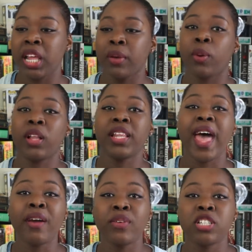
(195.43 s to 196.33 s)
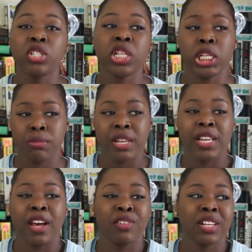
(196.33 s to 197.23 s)
like what language do they speak,
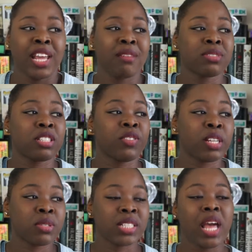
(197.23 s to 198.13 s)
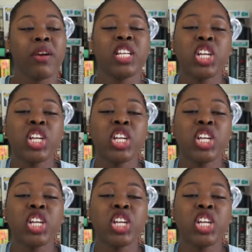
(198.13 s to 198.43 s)
how do they come to develop this language.